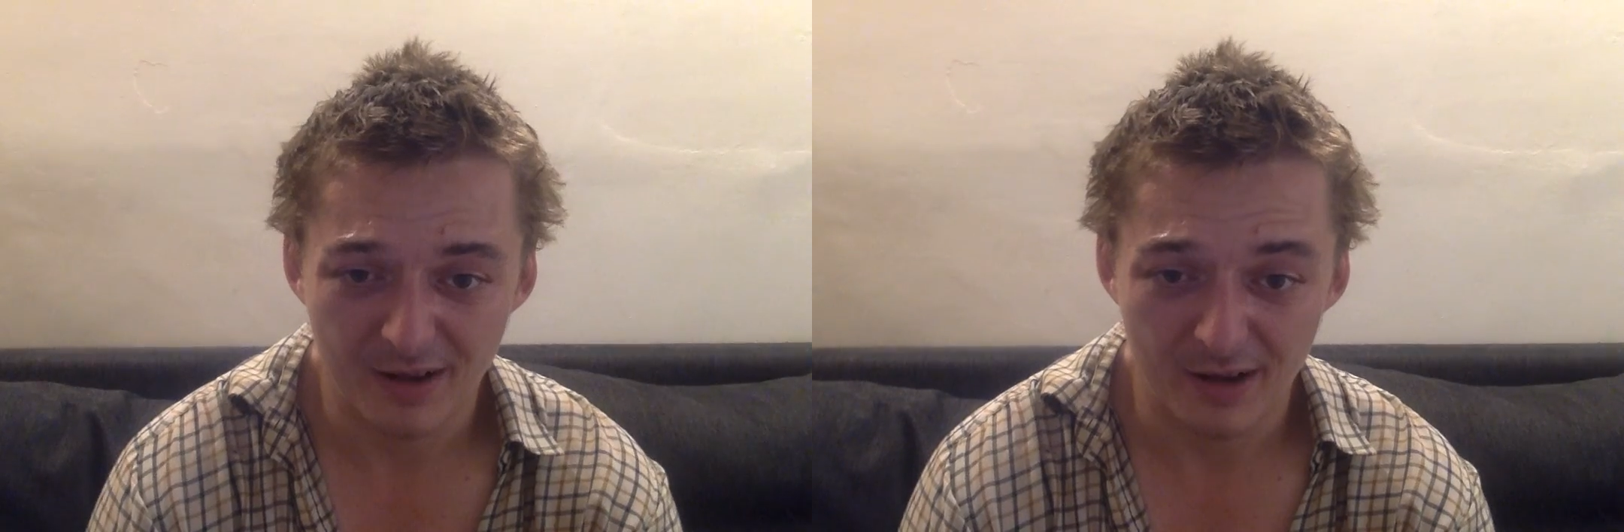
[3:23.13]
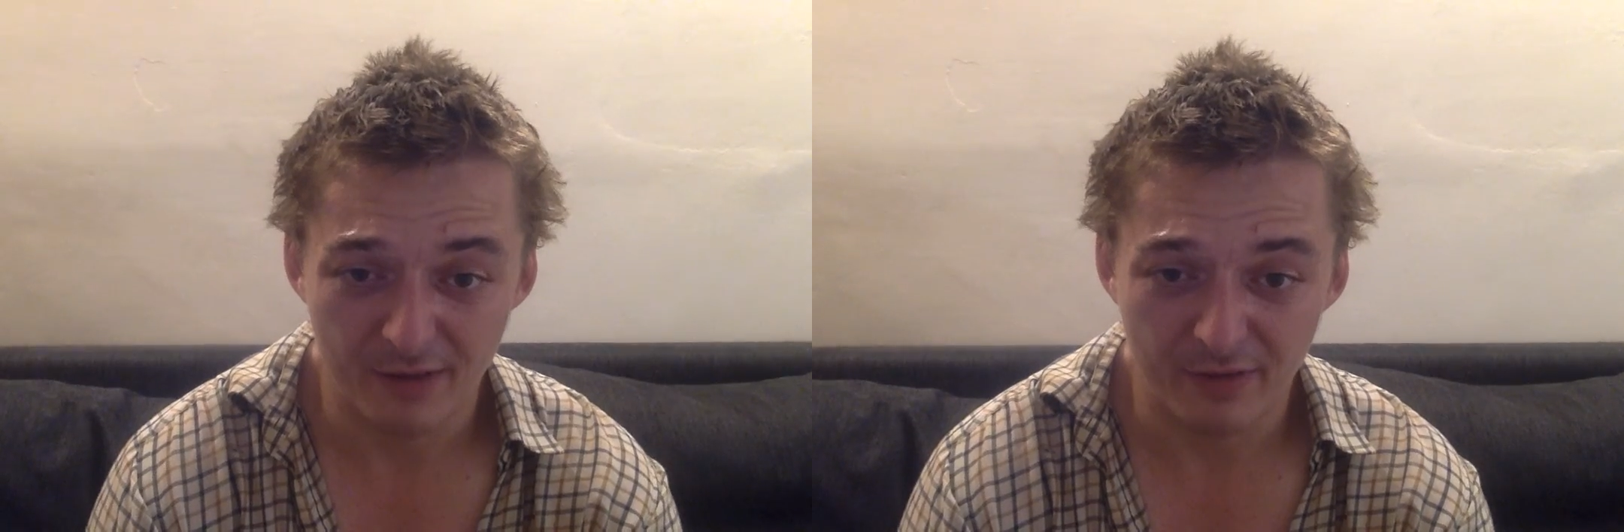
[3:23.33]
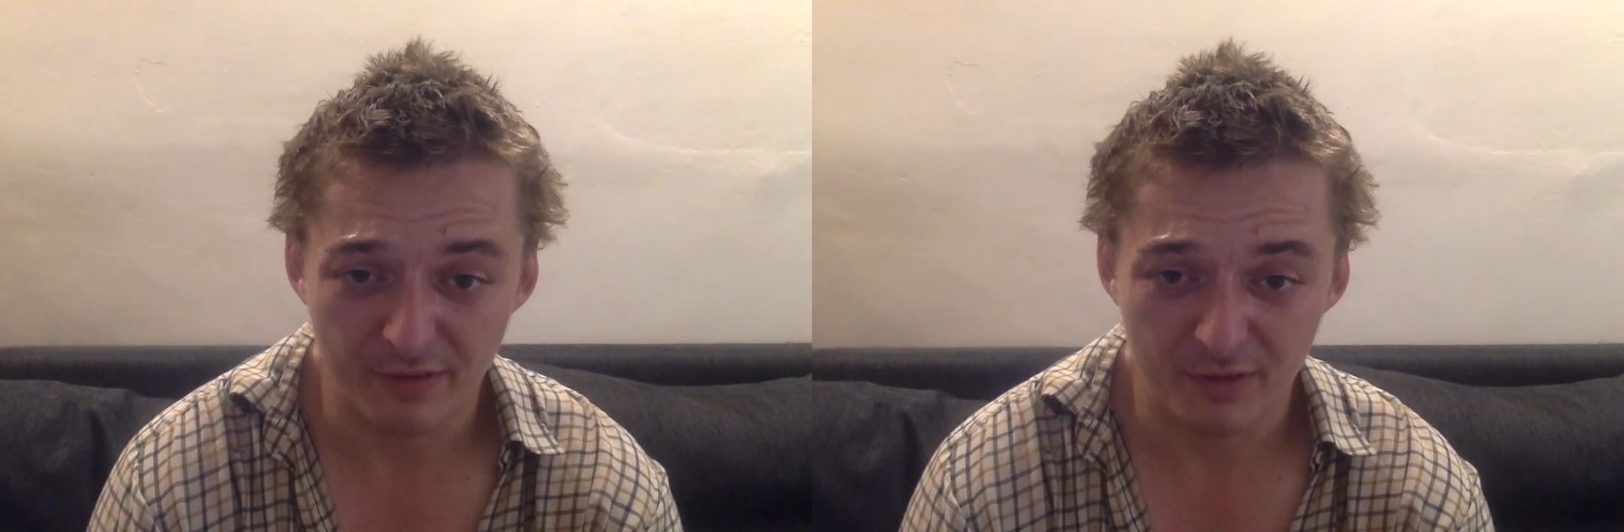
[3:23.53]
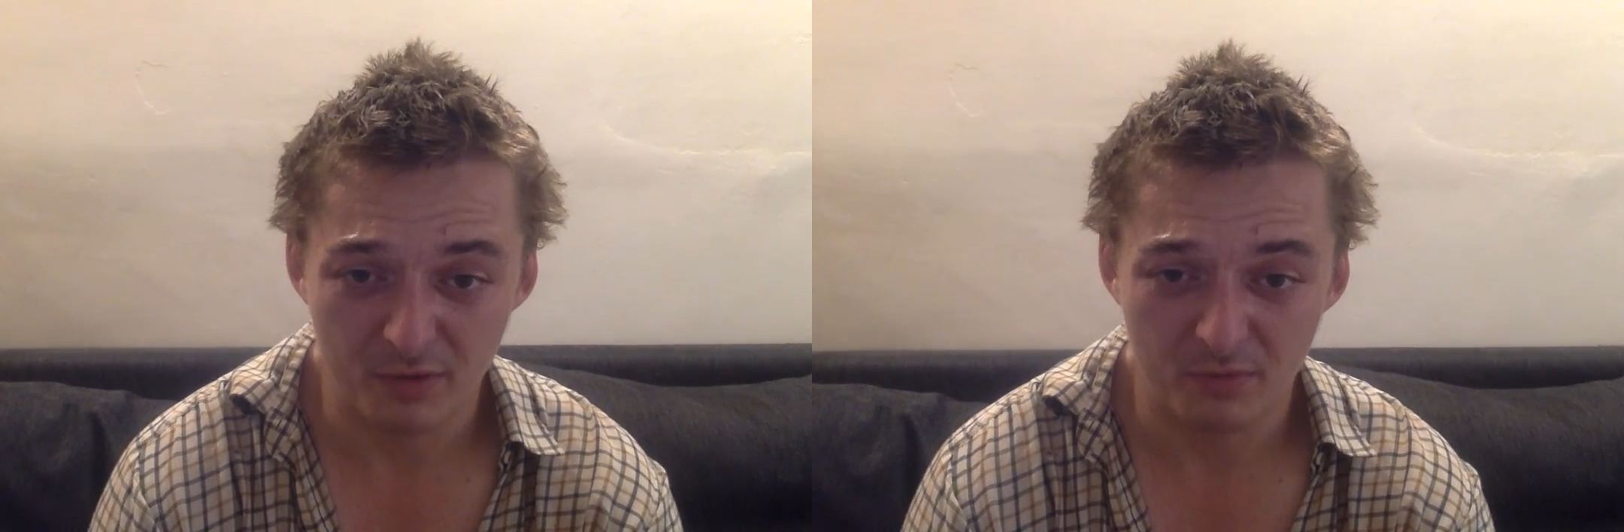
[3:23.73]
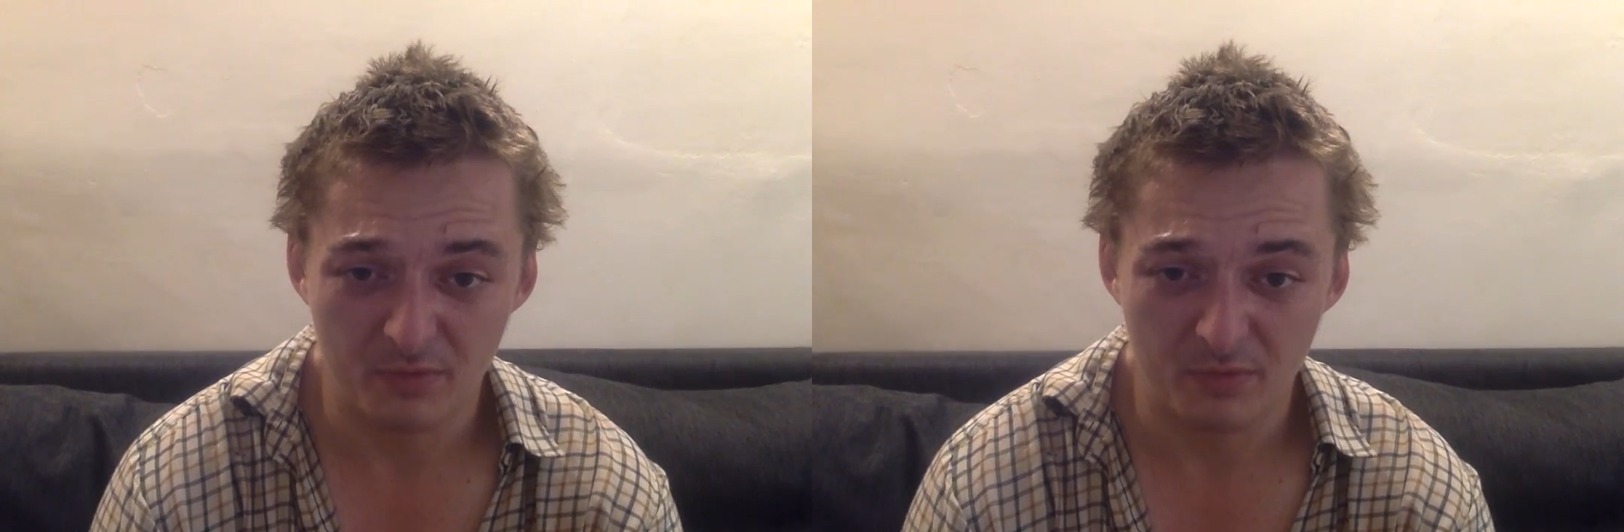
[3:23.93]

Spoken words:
I'd love it if you